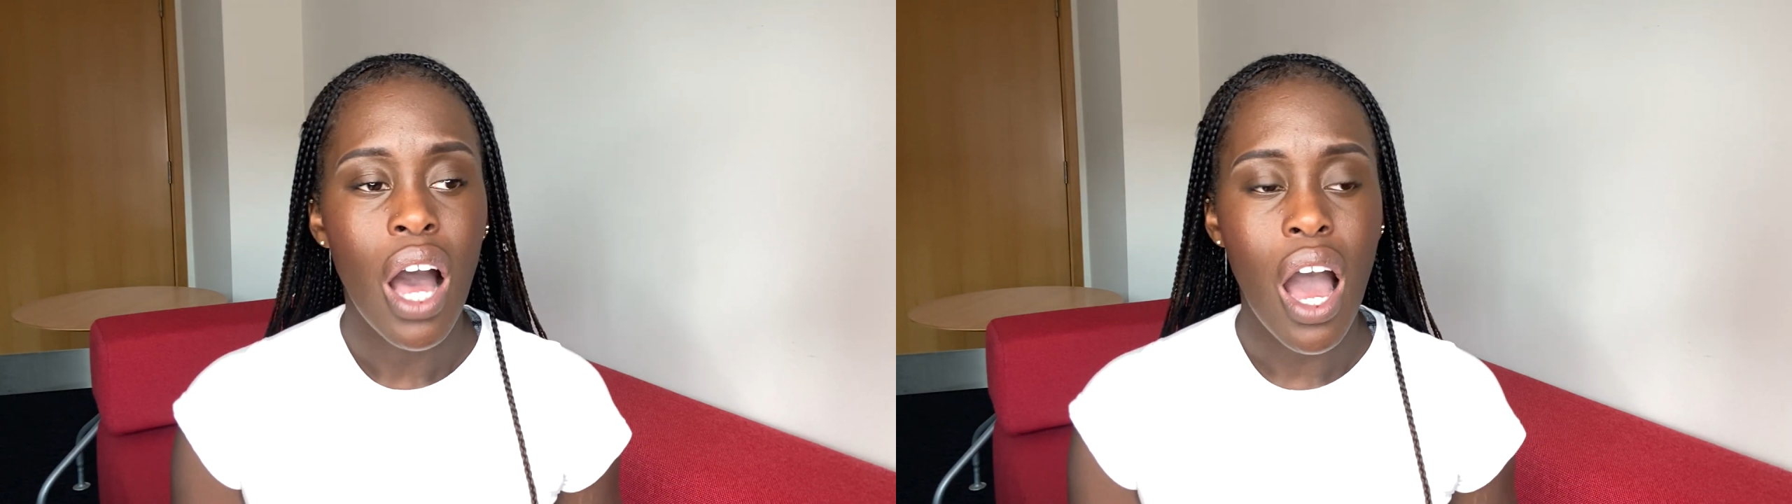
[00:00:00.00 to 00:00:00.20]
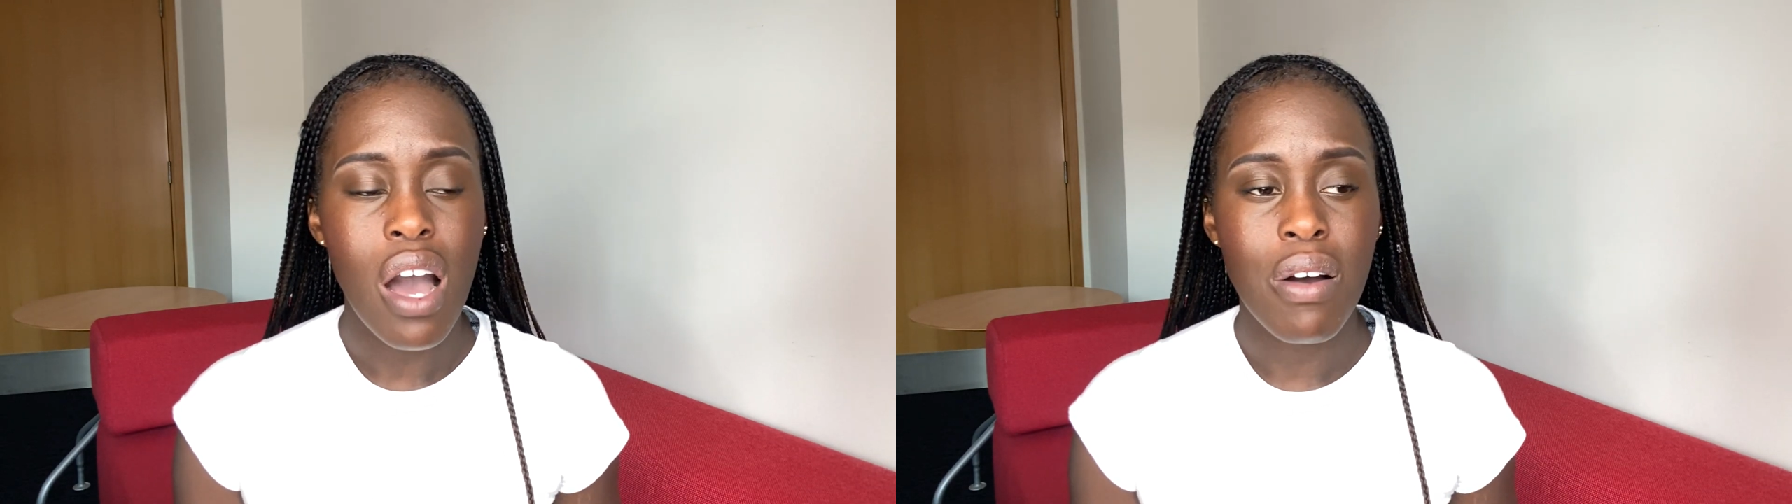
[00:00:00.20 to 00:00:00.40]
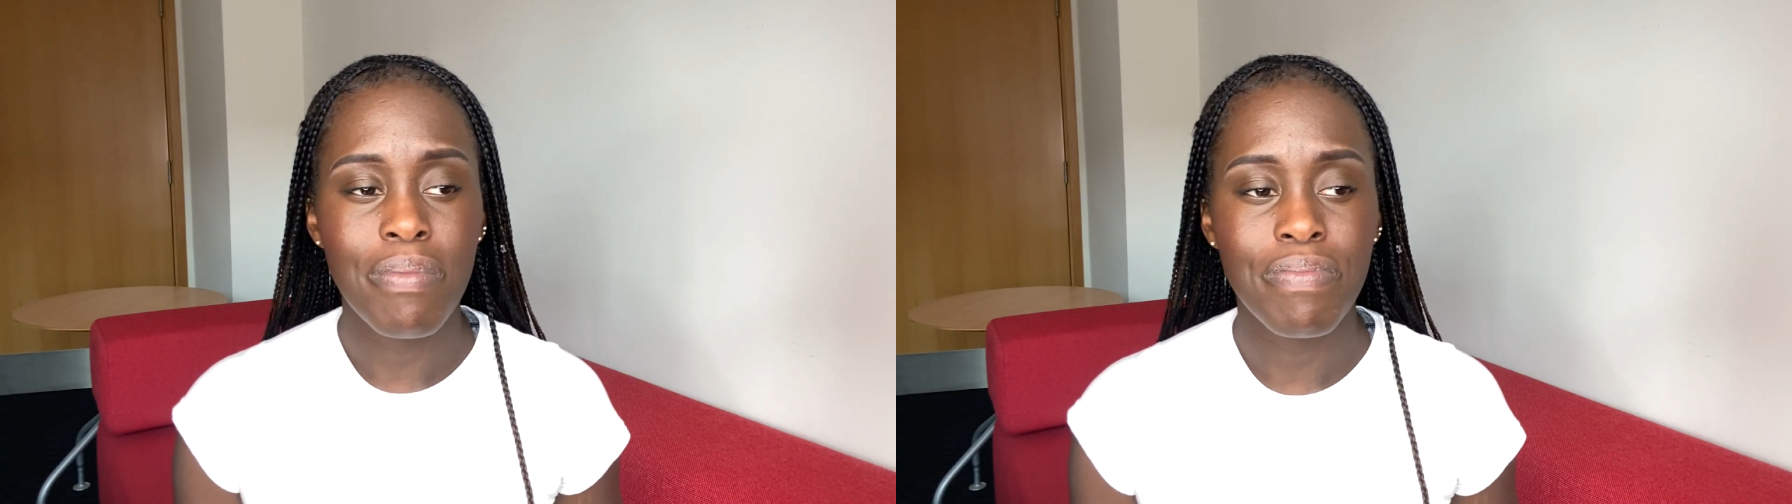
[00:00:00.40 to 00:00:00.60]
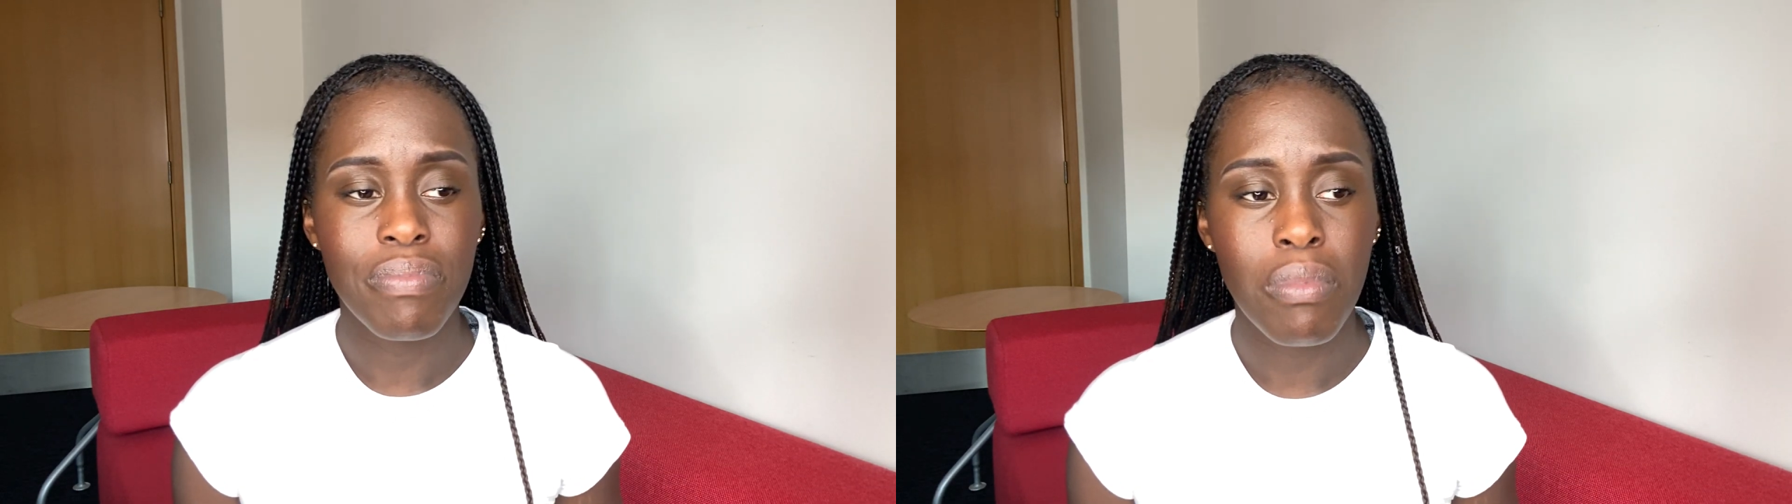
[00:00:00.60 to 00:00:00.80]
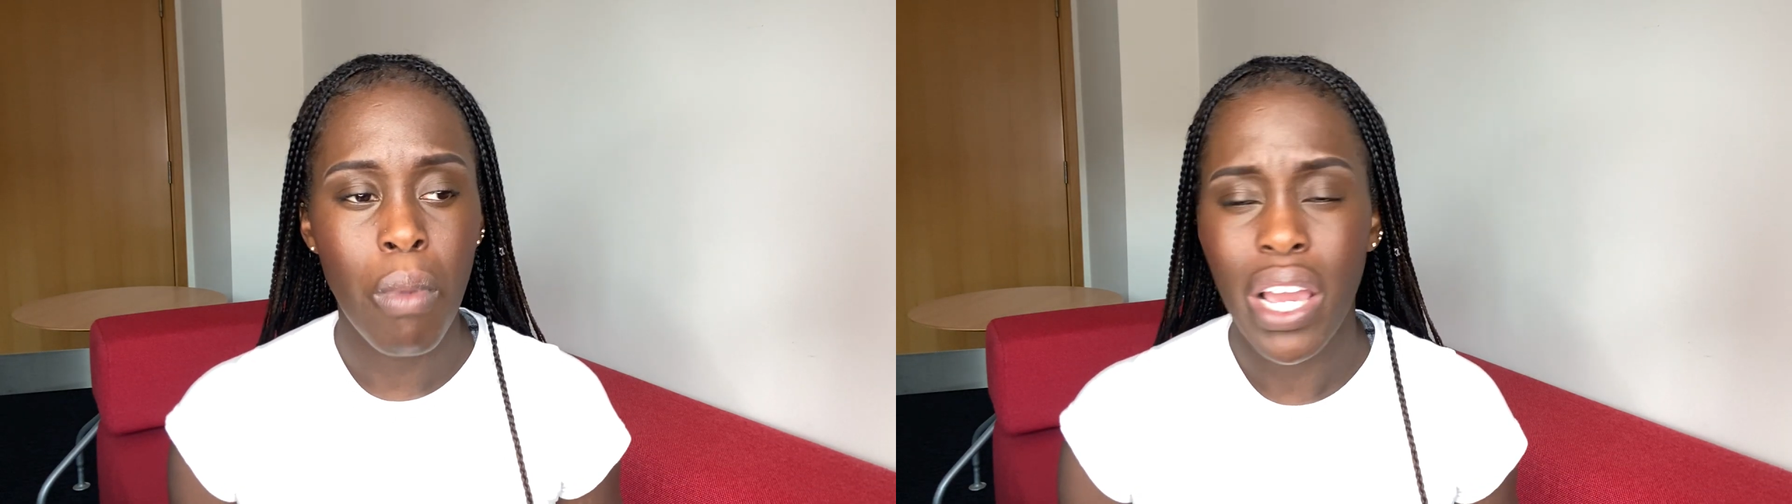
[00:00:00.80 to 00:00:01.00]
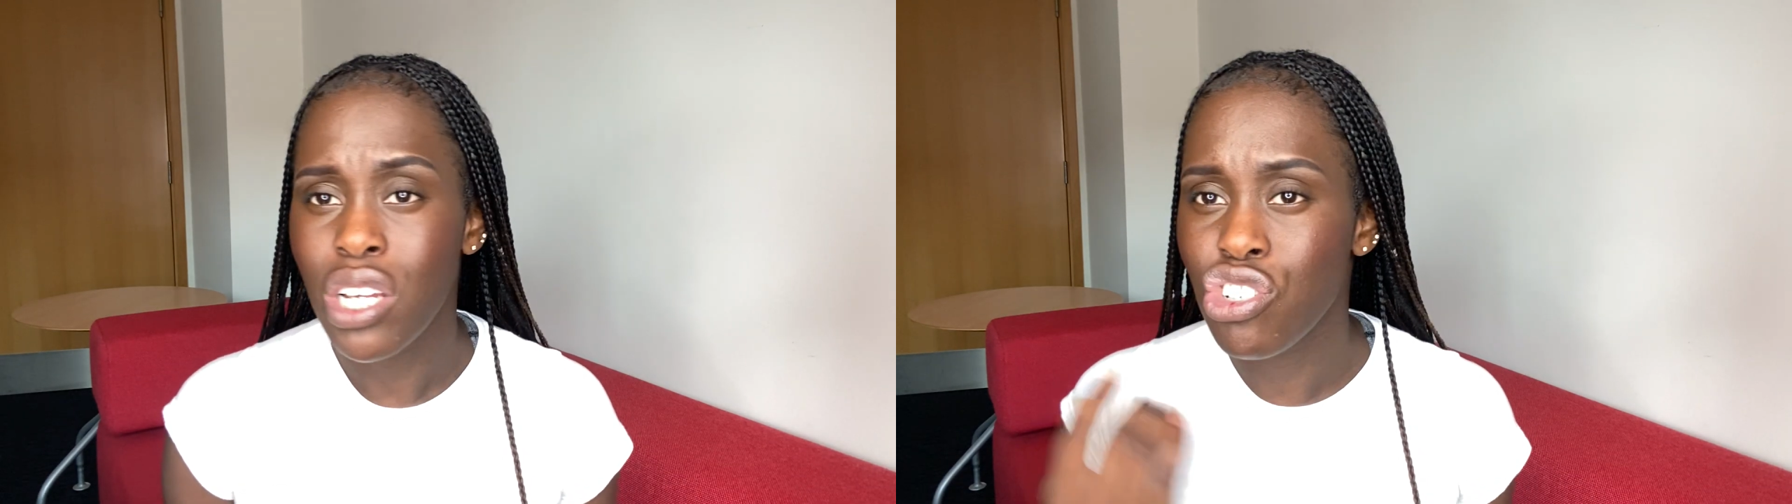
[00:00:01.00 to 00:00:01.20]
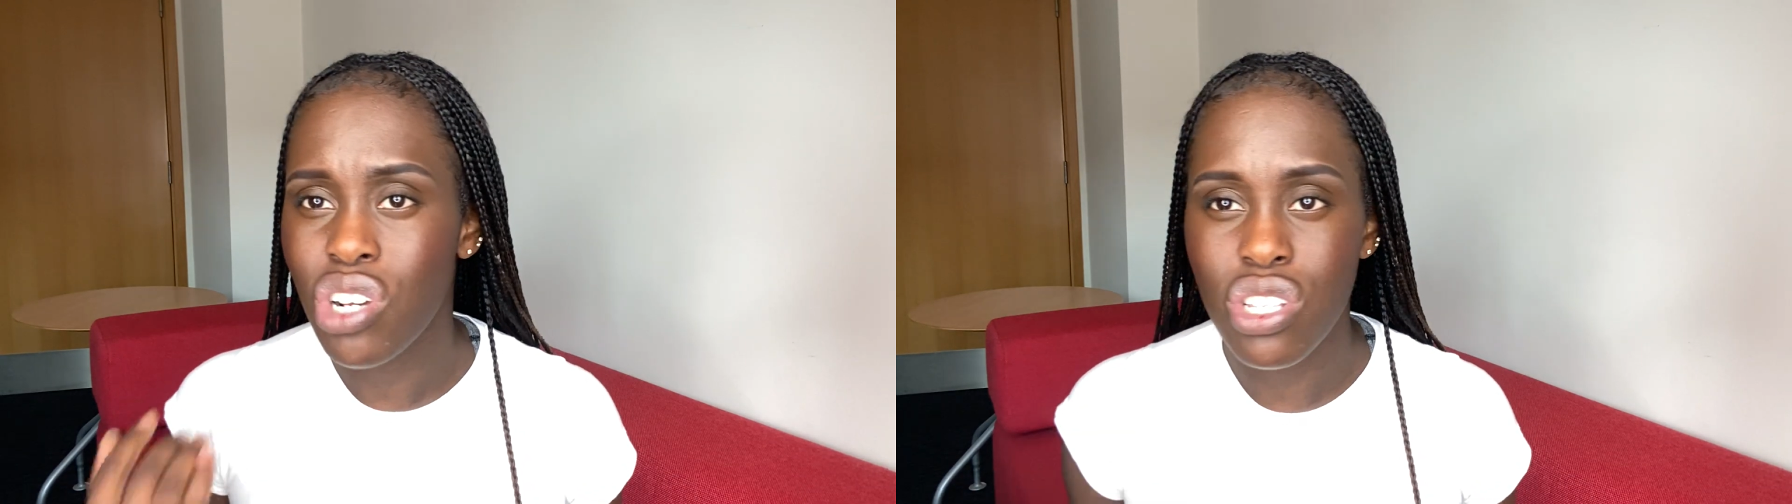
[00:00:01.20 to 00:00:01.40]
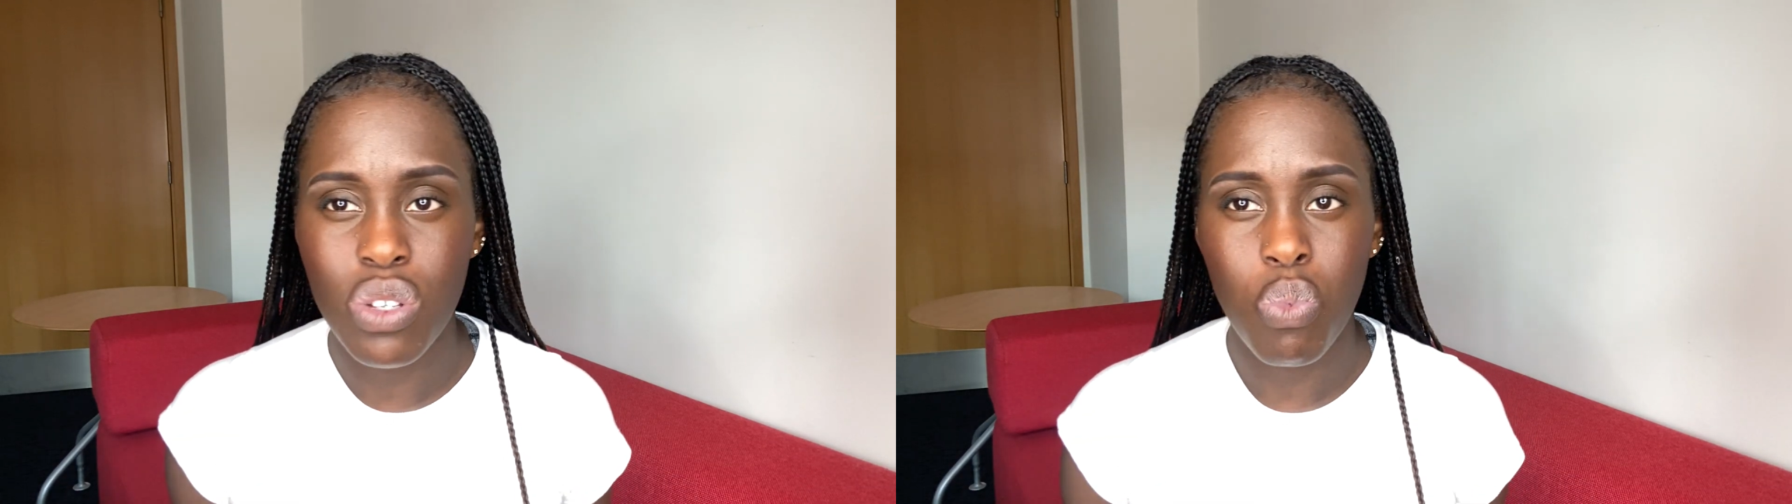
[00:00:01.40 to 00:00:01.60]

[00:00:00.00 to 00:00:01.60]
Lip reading: my interest